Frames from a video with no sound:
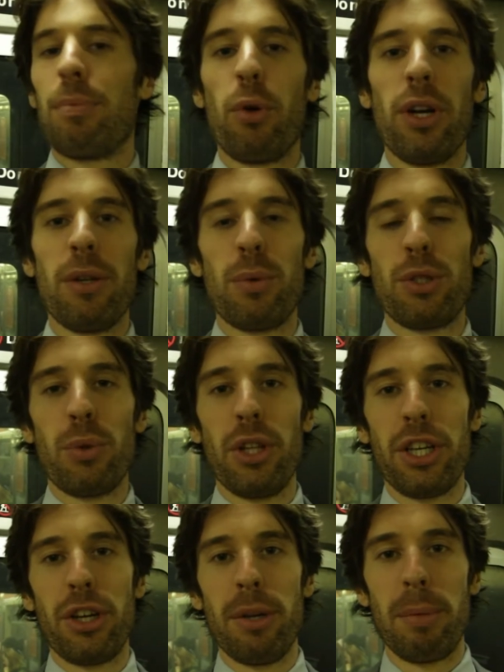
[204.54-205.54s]
morning was
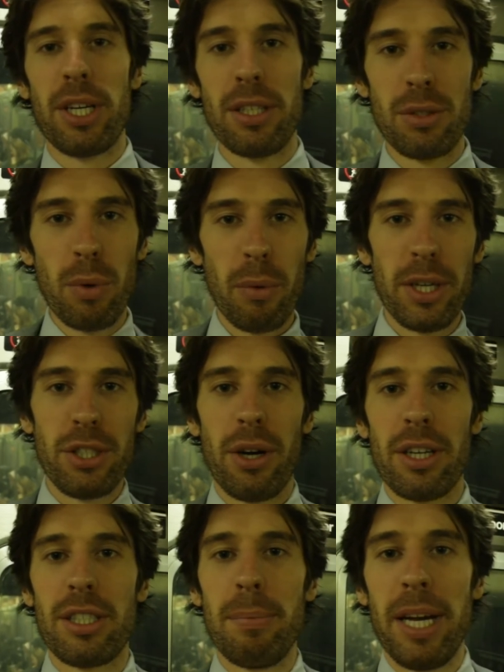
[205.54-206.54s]
really good because what we
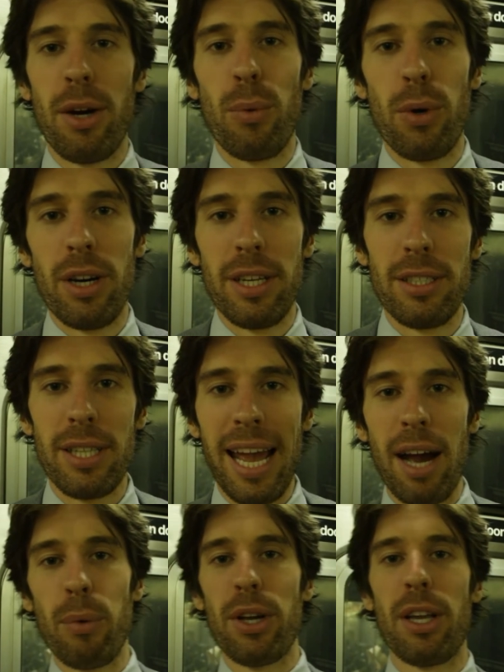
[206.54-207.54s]
talked about was
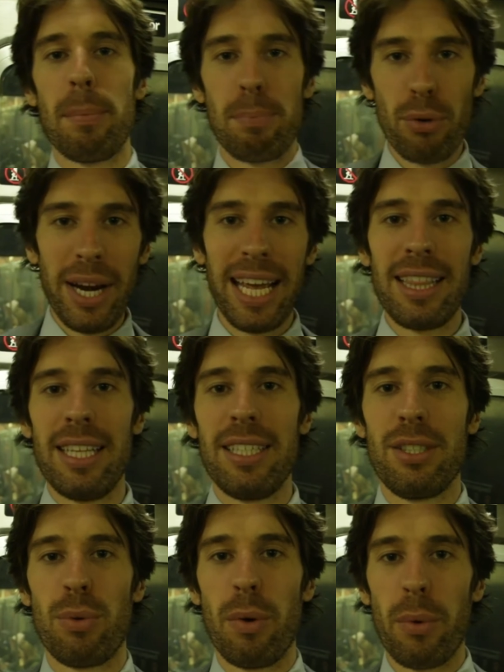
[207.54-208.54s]
how we're going to brand
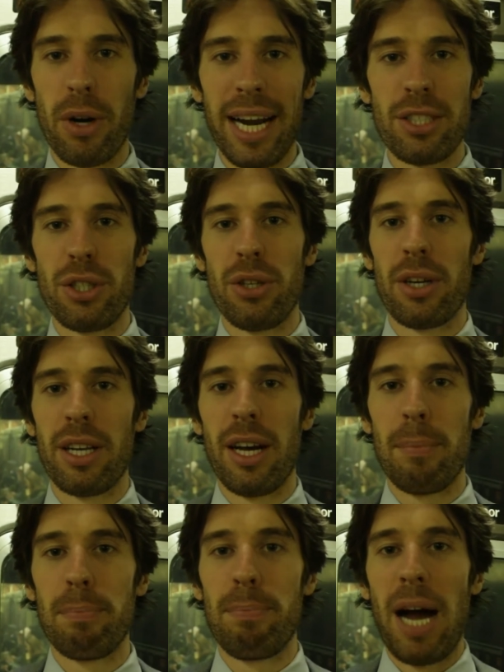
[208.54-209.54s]
this when we are actually talking
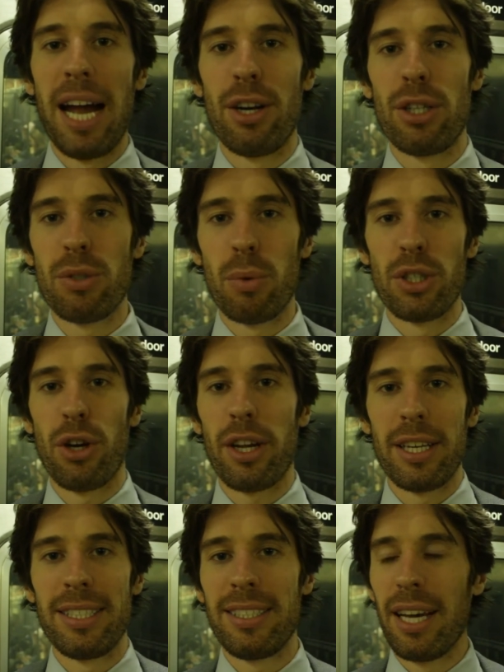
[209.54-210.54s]
to buyers, we're
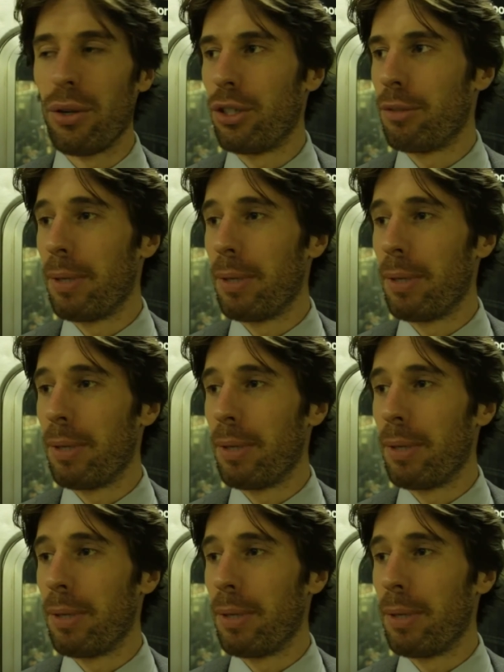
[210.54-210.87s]
talking to sellers,